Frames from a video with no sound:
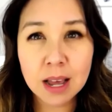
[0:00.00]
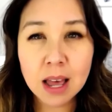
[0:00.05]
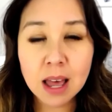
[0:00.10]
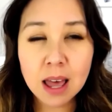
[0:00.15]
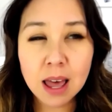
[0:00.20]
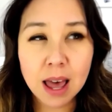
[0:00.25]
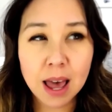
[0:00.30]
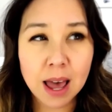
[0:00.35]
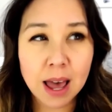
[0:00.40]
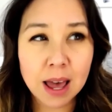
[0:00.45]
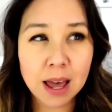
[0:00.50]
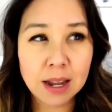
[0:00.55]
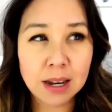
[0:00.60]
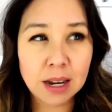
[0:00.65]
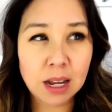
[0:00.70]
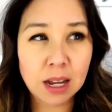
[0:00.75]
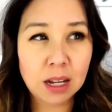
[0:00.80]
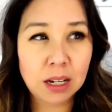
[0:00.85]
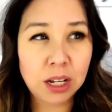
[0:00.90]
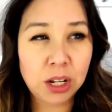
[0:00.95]

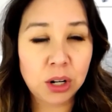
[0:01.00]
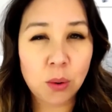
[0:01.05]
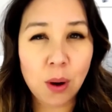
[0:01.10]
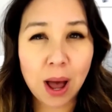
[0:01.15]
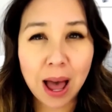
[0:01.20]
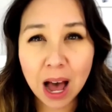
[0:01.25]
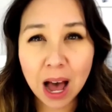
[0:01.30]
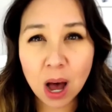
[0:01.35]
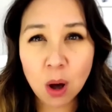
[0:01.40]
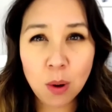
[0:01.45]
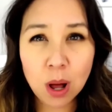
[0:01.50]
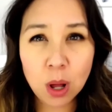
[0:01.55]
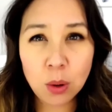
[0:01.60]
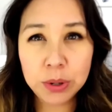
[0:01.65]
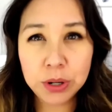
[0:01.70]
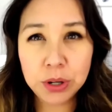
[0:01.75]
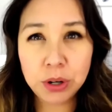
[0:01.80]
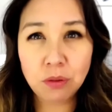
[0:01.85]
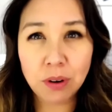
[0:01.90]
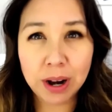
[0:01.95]
and how well
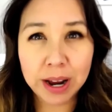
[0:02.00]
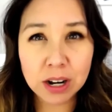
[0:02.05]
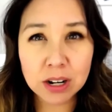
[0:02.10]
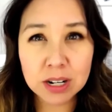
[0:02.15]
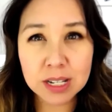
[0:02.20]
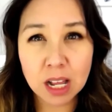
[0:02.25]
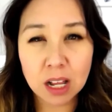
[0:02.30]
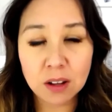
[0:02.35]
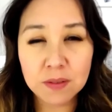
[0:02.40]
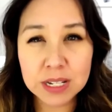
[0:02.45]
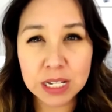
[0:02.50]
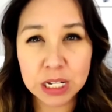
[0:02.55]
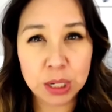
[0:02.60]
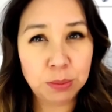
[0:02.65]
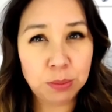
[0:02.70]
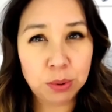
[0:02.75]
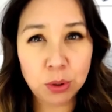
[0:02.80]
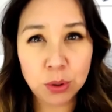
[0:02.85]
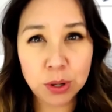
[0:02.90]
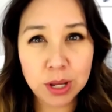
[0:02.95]
would you rate yourself as an
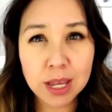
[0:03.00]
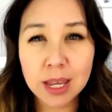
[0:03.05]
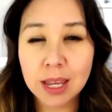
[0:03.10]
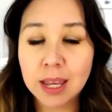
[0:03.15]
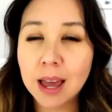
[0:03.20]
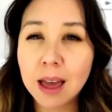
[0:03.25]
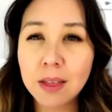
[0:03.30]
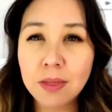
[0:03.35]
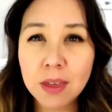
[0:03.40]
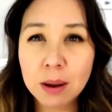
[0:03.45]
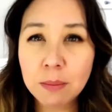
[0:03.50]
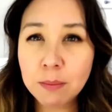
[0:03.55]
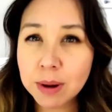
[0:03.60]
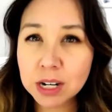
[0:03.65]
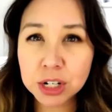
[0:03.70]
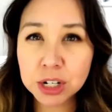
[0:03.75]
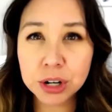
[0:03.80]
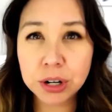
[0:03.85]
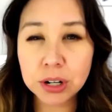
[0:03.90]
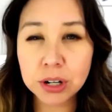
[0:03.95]
employee, and then
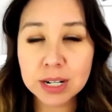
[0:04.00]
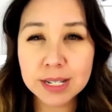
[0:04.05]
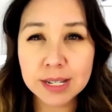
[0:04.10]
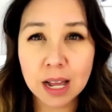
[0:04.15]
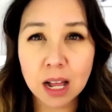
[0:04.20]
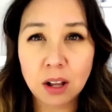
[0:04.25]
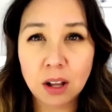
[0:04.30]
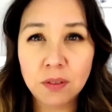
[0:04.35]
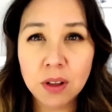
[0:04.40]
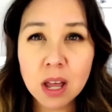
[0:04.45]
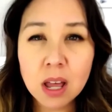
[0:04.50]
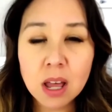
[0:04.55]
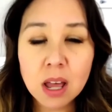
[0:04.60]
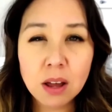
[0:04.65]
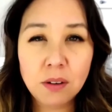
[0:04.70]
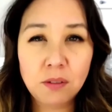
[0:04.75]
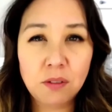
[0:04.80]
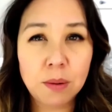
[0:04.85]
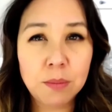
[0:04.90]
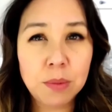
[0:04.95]
measure yourself
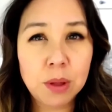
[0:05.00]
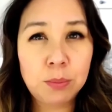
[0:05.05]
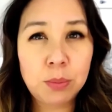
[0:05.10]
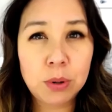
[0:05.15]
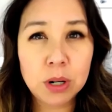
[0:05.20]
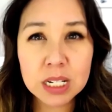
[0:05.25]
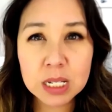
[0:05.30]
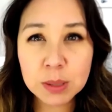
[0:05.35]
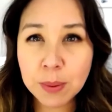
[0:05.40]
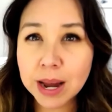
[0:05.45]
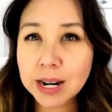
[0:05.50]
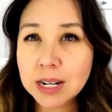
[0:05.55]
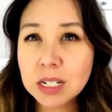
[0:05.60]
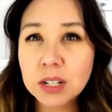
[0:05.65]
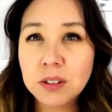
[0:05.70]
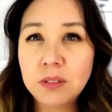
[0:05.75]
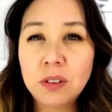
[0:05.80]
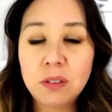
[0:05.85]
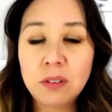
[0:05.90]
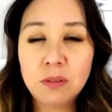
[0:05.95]
from the
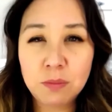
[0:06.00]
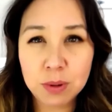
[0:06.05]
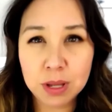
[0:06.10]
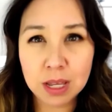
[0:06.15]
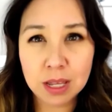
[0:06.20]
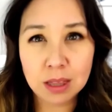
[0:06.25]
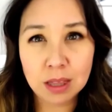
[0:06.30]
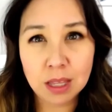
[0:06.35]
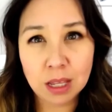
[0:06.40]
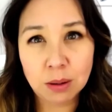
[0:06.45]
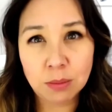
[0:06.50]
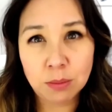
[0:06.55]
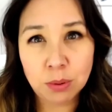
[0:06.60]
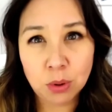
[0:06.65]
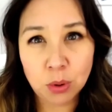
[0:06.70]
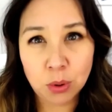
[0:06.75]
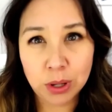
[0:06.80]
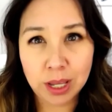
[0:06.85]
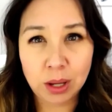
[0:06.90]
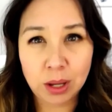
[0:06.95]
perspective of being the
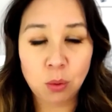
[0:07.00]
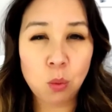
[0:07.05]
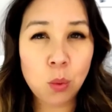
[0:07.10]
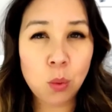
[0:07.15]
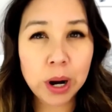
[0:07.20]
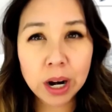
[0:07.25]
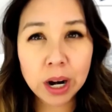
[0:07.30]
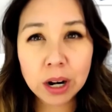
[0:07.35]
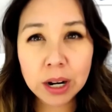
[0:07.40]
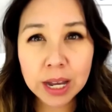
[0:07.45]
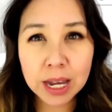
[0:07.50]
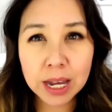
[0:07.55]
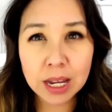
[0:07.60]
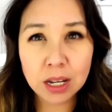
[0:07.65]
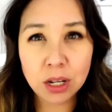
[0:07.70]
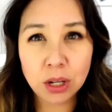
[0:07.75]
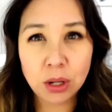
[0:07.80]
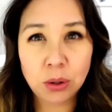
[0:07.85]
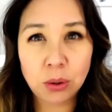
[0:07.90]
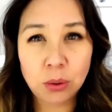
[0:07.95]
employee. Where can
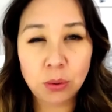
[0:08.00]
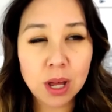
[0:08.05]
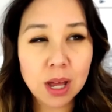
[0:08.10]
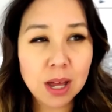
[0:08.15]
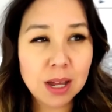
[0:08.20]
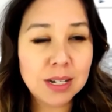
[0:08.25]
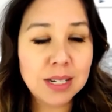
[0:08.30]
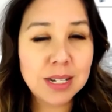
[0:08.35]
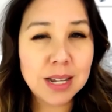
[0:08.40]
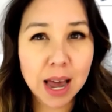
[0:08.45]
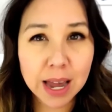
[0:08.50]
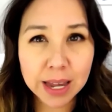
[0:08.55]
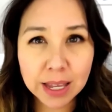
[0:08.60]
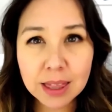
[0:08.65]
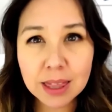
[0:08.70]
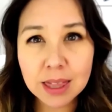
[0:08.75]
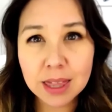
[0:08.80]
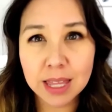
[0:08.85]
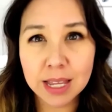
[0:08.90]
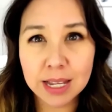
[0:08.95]
you
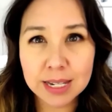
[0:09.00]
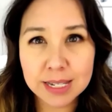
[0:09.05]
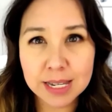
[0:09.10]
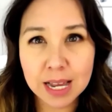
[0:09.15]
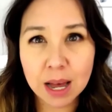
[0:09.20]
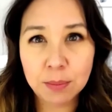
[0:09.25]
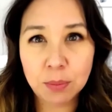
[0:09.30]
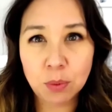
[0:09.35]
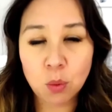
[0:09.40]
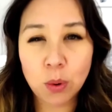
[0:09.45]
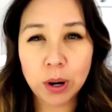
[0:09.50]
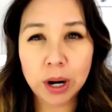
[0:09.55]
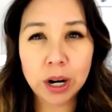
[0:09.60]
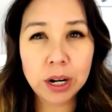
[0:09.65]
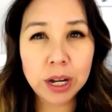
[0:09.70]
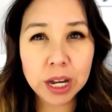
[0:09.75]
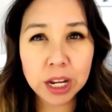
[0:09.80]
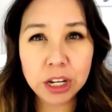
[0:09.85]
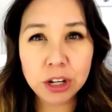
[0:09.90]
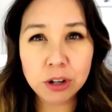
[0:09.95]
tighten things up? Where
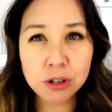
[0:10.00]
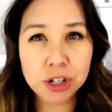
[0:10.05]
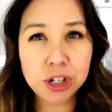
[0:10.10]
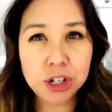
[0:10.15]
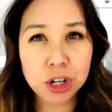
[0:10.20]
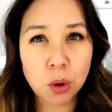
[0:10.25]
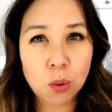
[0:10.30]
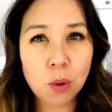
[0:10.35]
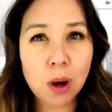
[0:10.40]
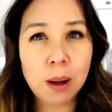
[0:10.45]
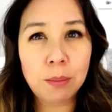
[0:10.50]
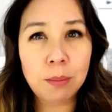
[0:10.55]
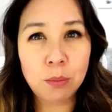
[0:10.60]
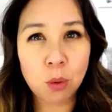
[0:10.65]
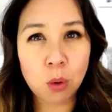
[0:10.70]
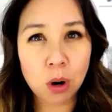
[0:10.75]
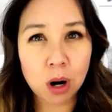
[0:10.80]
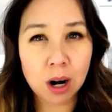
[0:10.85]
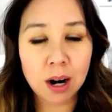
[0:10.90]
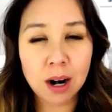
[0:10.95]
can you show up
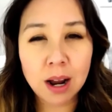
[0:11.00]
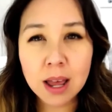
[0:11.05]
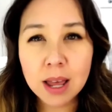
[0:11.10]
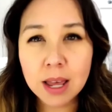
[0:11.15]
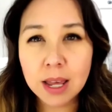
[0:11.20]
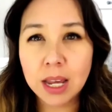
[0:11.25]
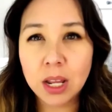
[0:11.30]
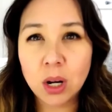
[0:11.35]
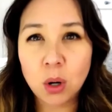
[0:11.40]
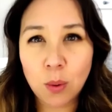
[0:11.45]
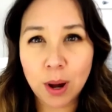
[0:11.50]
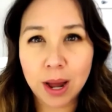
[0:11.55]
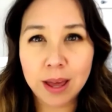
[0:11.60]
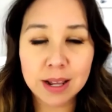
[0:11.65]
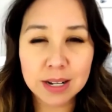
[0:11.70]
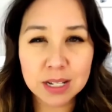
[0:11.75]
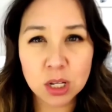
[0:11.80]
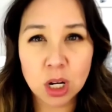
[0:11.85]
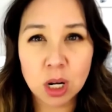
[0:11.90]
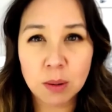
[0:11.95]
more in a way
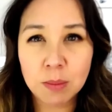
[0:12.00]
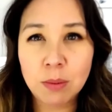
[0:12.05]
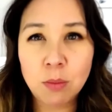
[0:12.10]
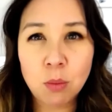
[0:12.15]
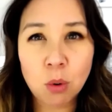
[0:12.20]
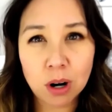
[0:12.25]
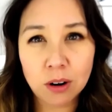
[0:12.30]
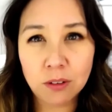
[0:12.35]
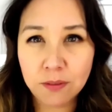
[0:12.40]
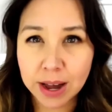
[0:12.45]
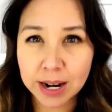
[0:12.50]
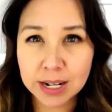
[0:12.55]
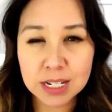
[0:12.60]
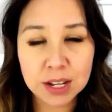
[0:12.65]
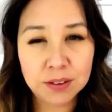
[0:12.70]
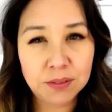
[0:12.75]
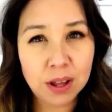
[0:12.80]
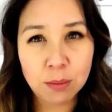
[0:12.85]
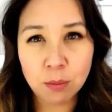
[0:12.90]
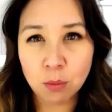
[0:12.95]
that's going to be more
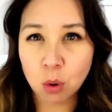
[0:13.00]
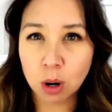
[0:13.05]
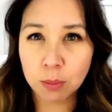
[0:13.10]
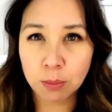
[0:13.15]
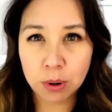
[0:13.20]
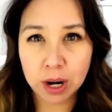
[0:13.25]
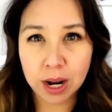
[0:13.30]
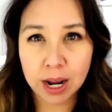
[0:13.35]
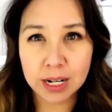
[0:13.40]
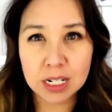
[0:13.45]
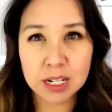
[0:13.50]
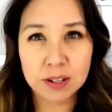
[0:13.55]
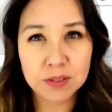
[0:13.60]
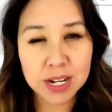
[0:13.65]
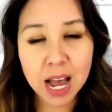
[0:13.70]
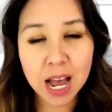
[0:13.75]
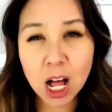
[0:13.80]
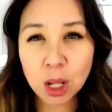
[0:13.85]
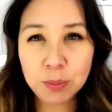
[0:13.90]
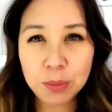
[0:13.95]
effective and more productive to
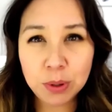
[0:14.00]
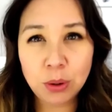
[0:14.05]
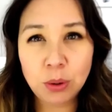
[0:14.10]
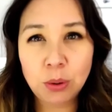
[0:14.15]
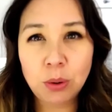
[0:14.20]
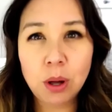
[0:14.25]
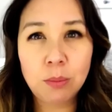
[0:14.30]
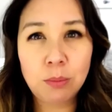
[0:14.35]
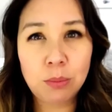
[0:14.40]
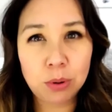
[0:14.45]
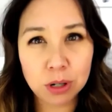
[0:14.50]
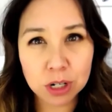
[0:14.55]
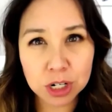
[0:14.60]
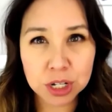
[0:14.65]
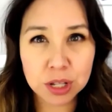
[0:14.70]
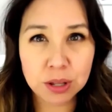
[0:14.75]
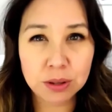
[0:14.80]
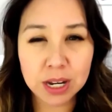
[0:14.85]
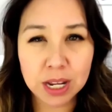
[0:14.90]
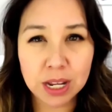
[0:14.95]
help you push
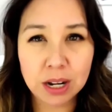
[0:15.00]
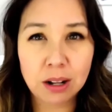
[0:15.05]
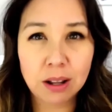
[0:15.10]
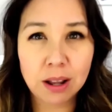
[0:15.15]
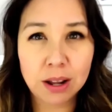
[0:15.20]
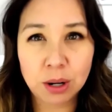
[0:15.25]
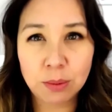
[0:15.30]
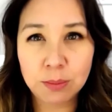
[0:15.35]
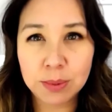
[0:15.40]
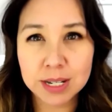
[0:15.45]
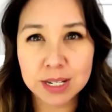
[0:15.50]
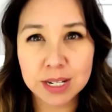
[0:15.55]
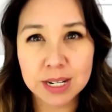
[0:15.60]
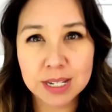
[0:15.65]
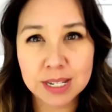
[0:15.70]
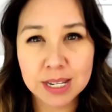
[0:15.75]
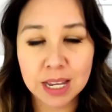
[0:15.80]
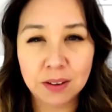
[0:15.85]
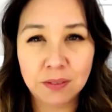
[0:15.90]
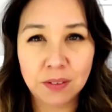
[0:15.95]
the needle on your
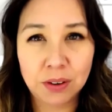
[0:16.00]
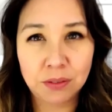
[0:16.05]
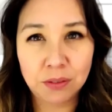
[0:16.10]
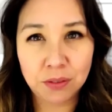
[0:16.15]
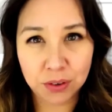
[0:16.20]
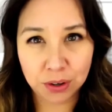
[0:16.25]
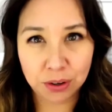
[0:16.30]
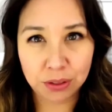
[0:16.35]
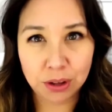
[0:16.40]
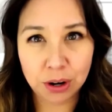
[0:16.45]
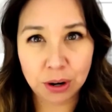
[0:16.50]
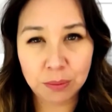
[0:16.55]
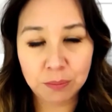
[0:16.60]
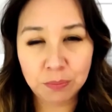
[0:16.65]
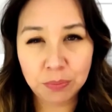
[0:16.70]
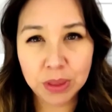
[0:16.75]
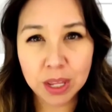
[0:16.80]
business even further?